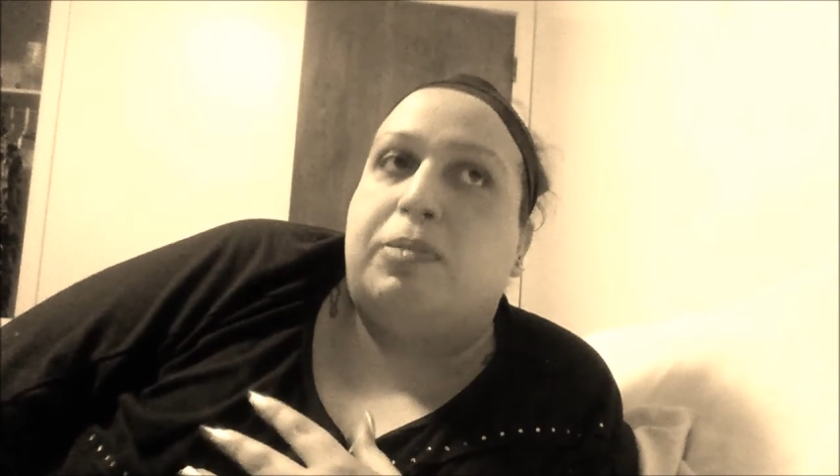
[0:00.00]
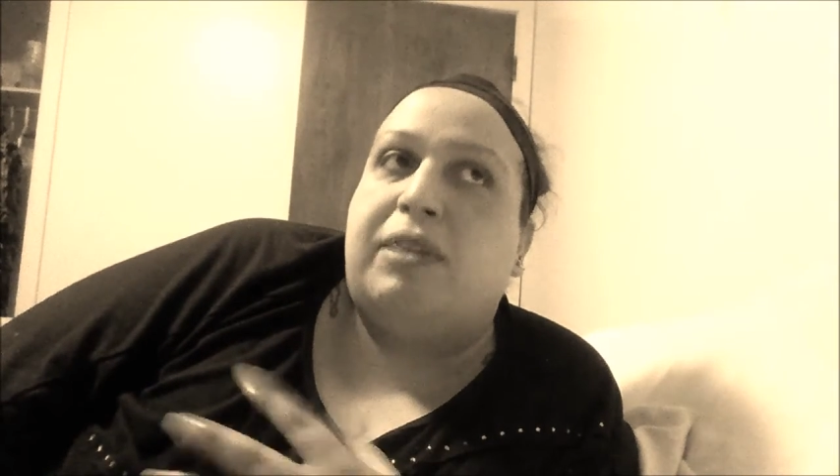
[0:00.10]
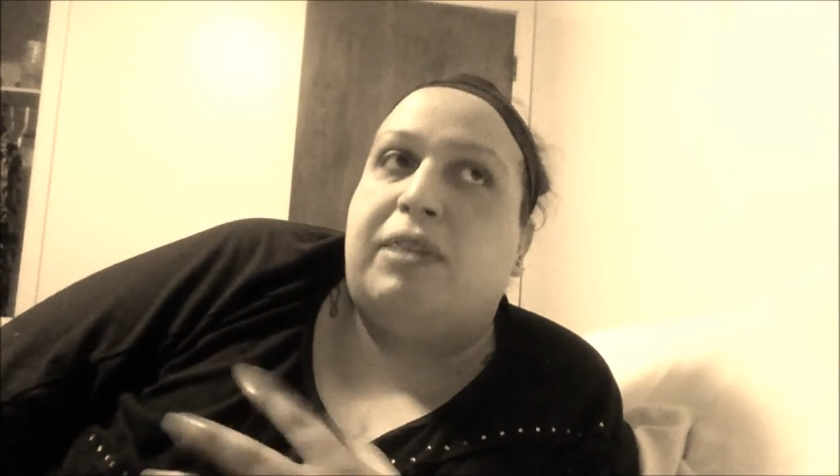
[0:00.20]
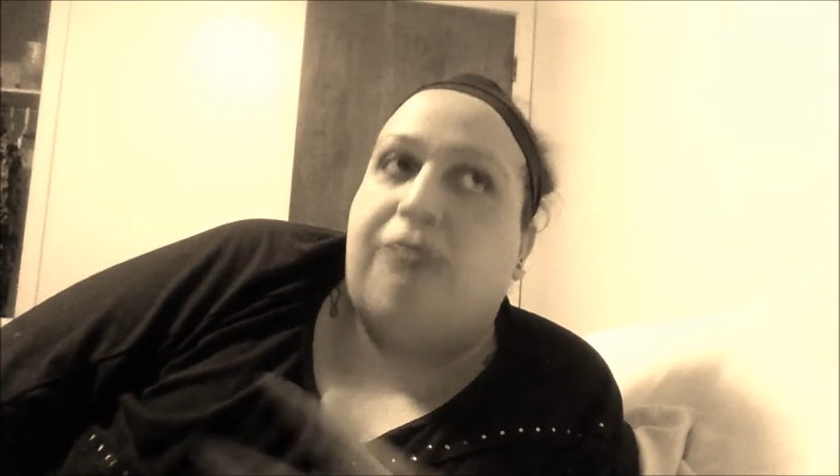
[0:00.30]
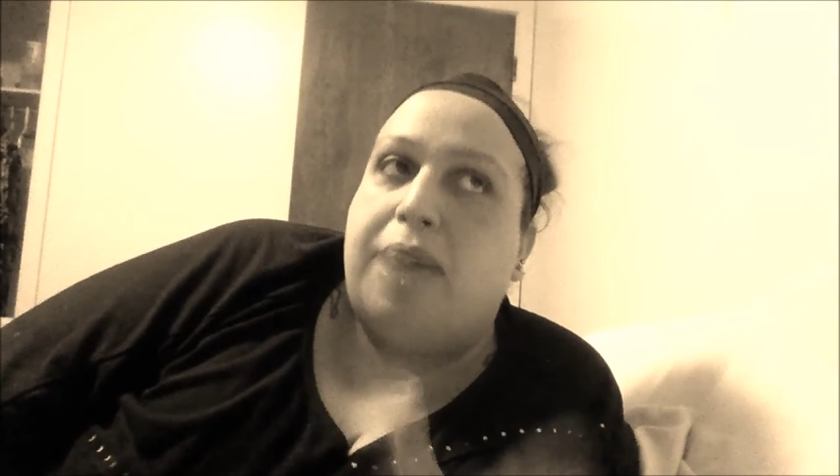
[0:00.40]

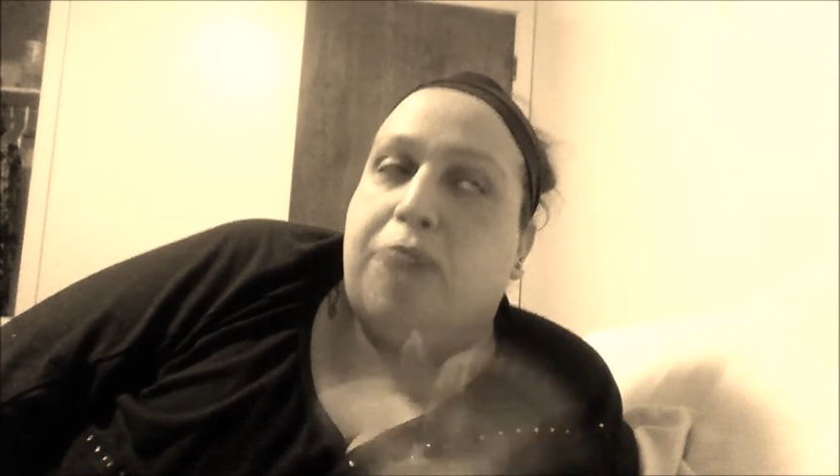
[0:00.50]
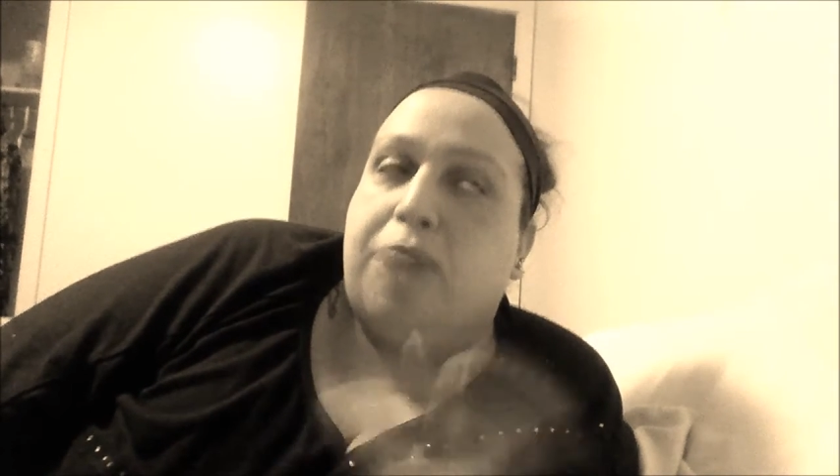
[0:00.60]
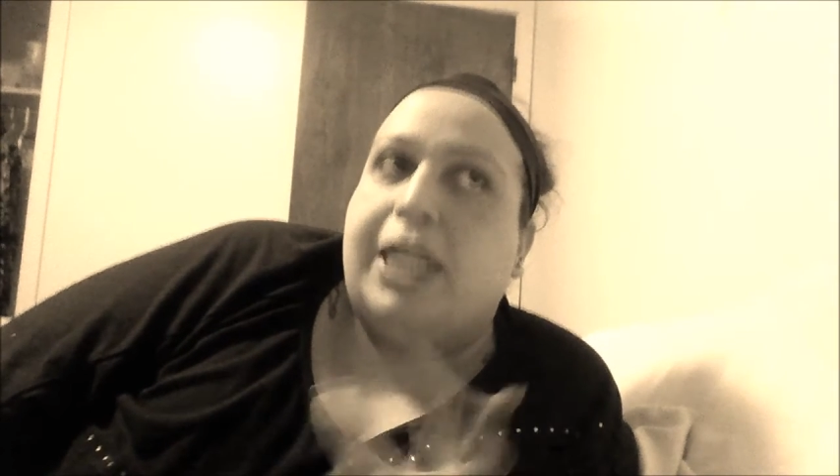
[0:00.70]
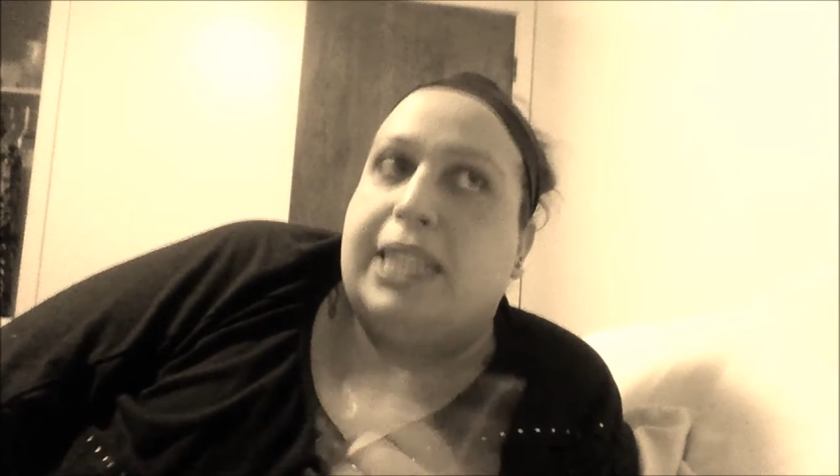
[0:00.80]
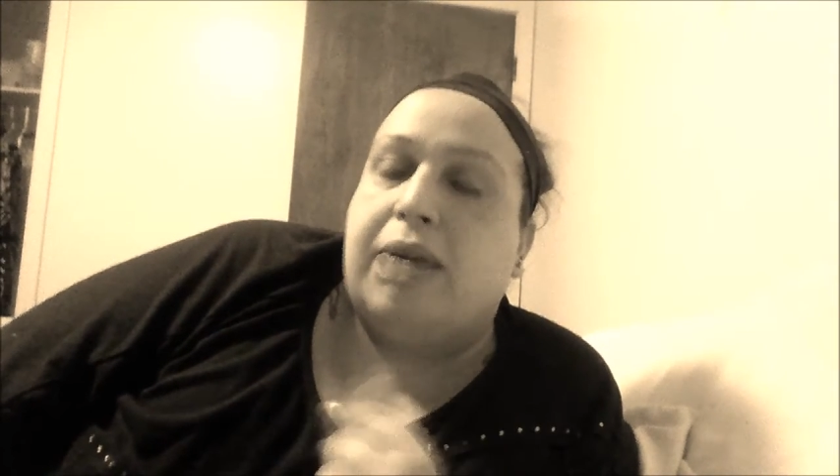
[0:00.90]
but if I
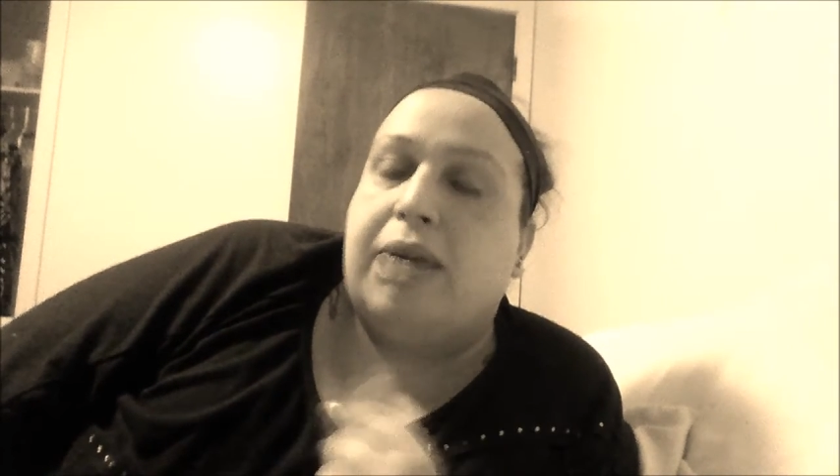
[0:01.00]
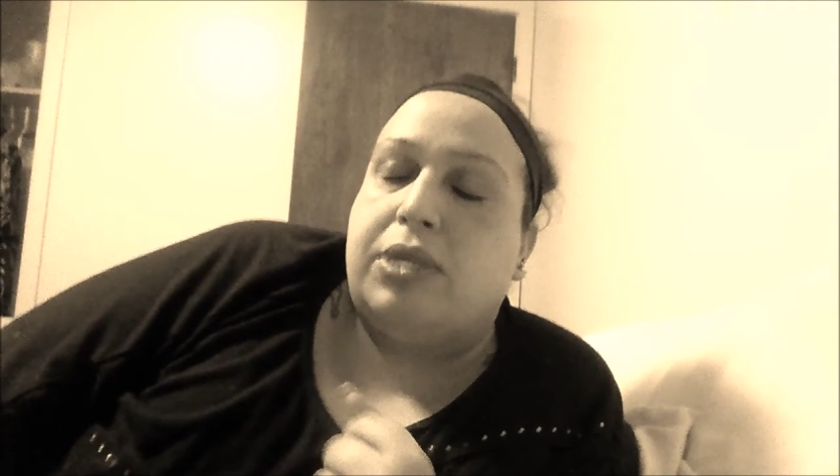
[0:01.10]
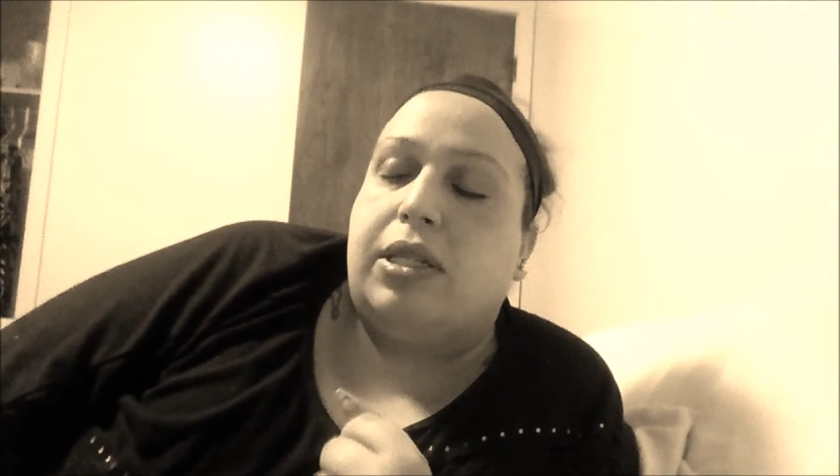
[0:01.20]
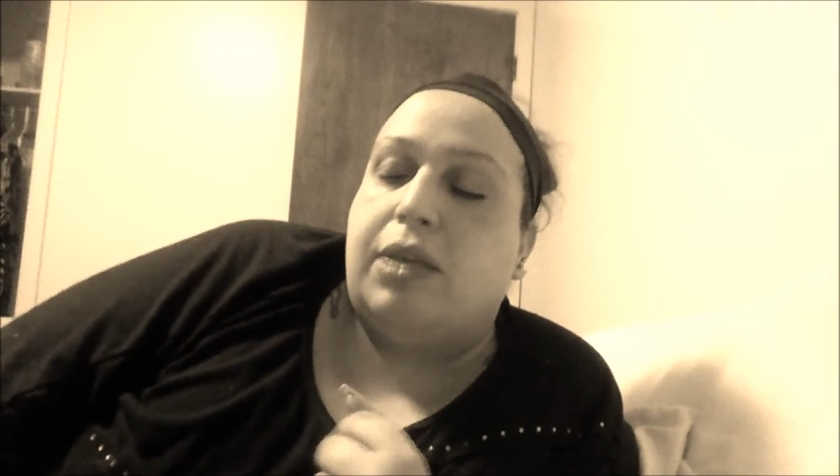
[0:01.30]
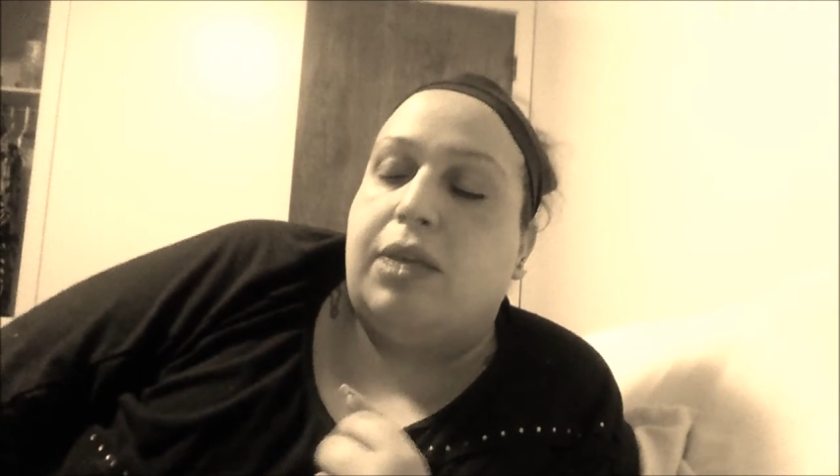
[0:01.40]
break it down to
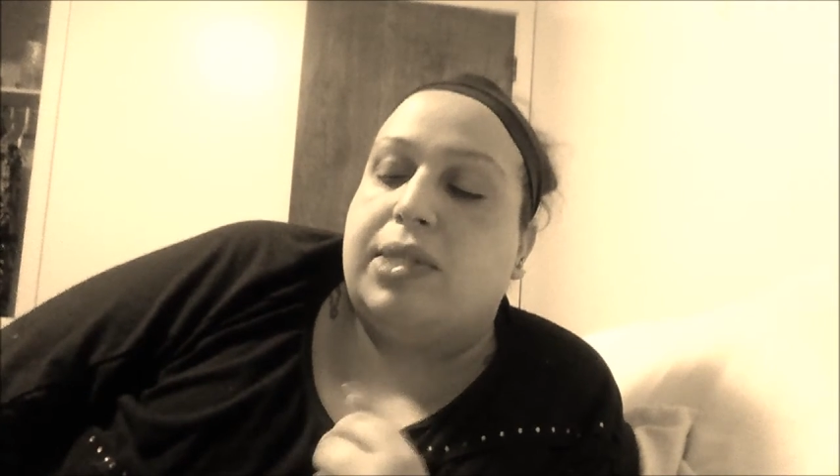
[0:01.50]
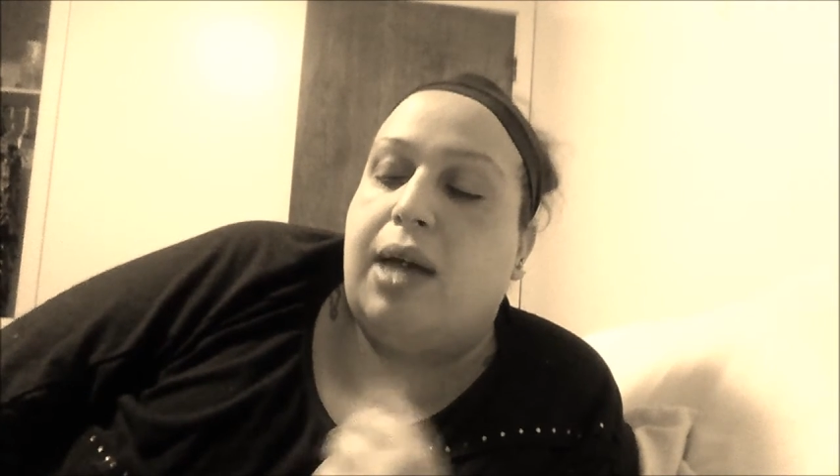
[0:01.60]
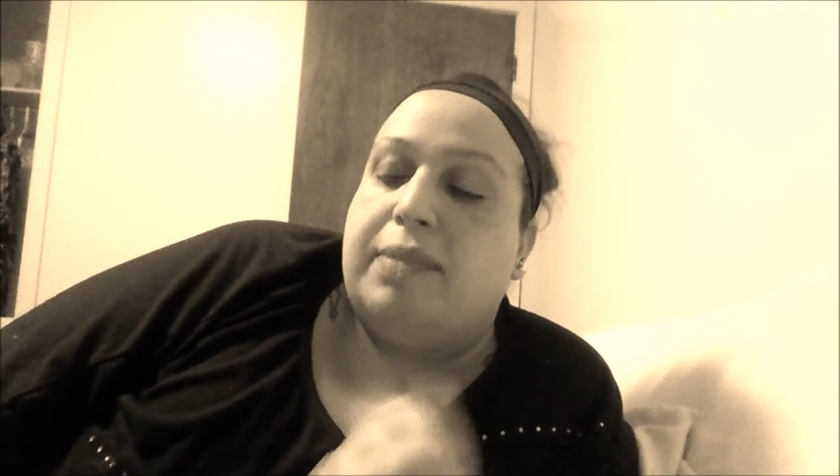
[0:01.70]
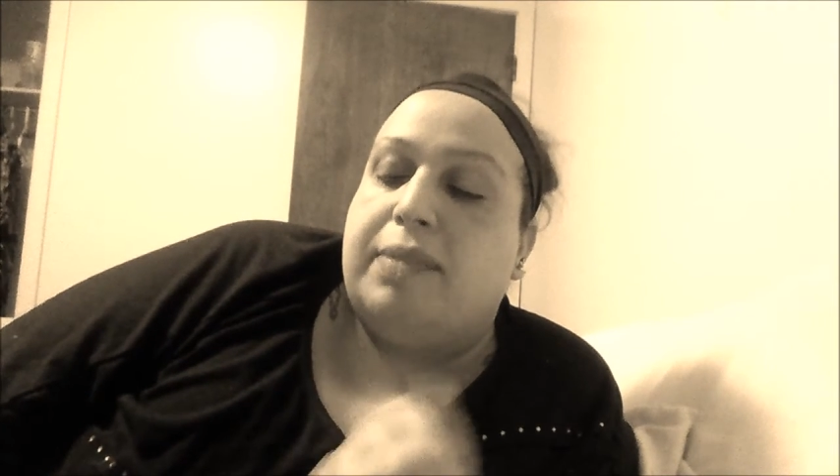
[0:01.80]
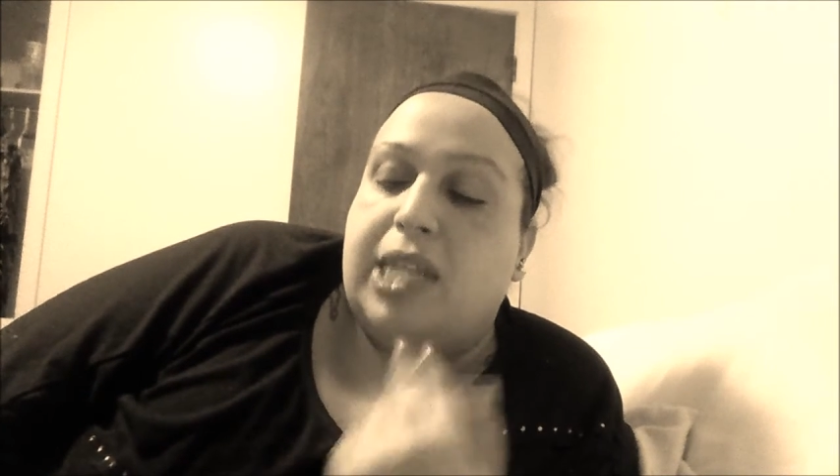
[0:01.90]
the lowest
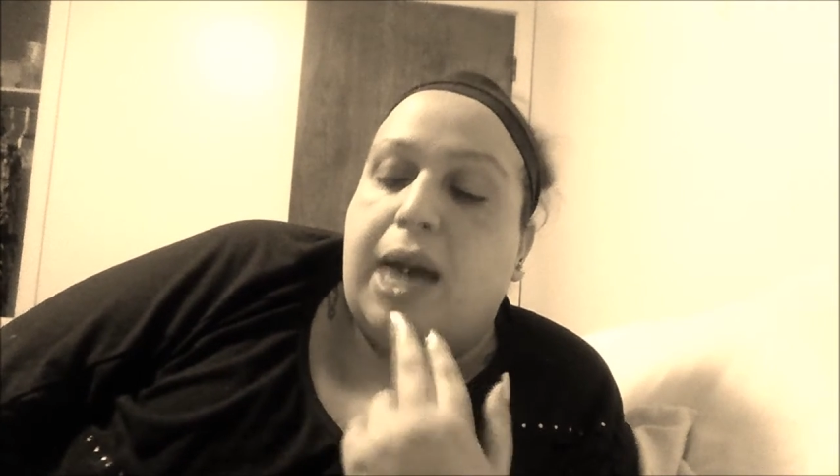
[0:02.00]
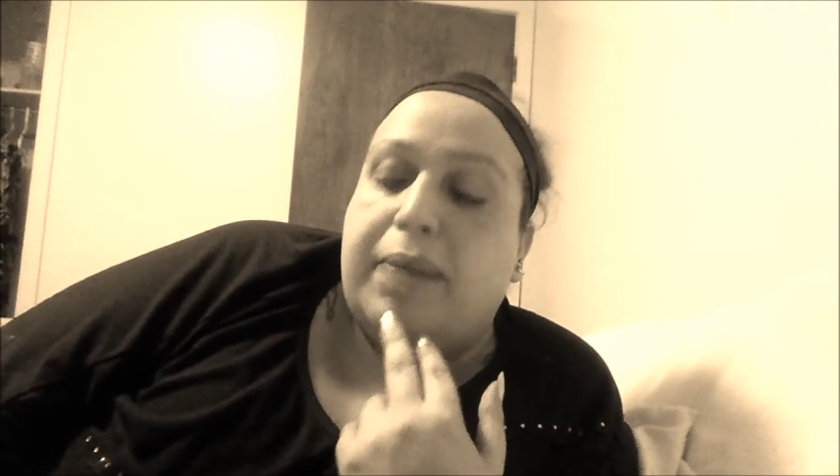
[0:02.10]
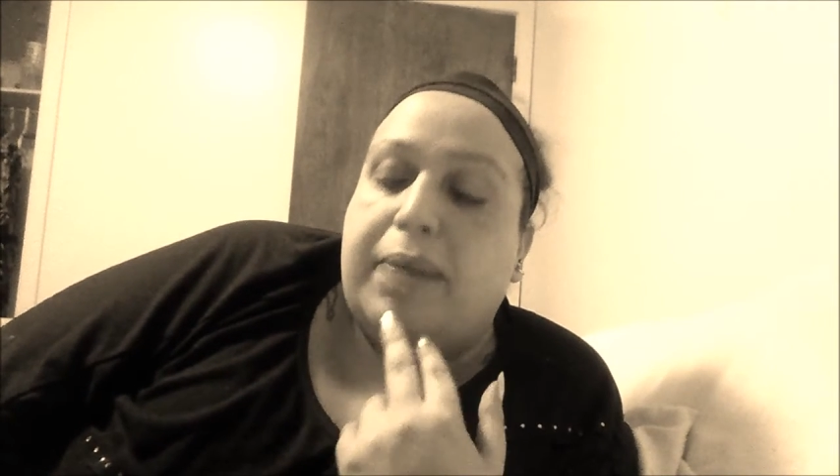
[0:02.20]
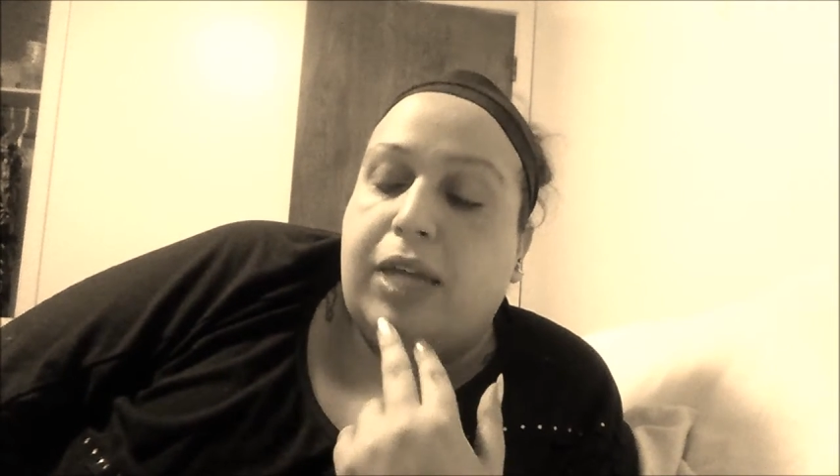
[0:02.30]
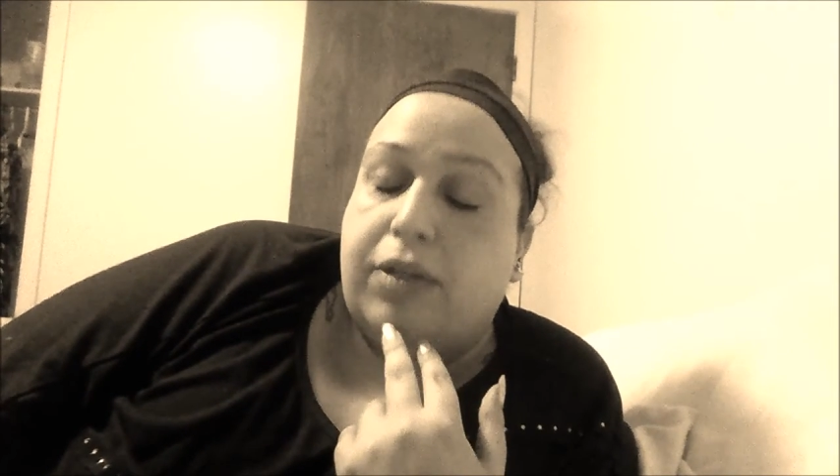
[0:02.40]
common
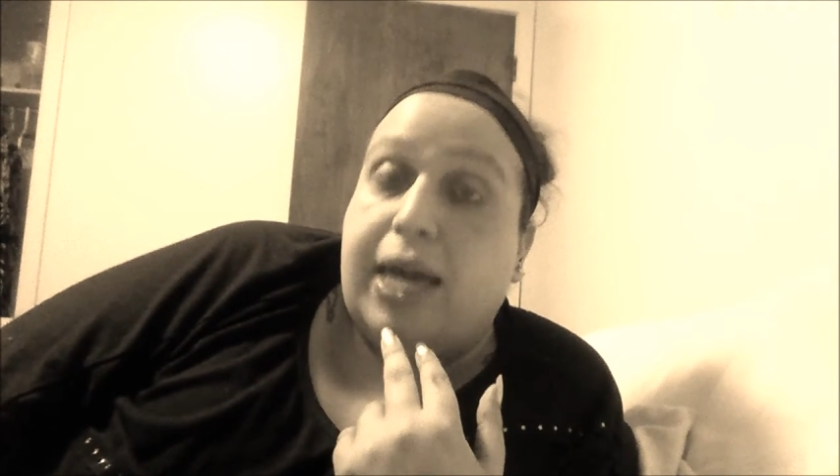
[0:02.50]
denominator,